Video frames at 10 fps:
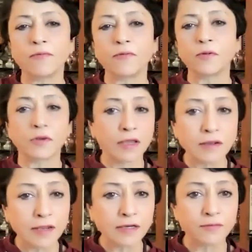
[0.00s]
before the
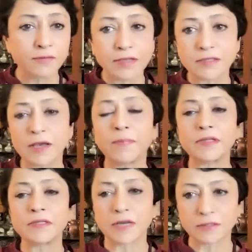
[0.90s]
regulator wakes up
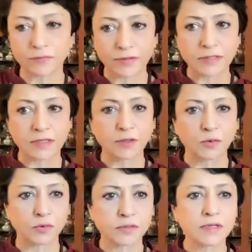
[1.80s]
and starts fixing the
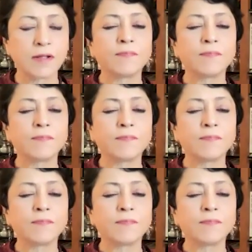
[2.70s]
rules.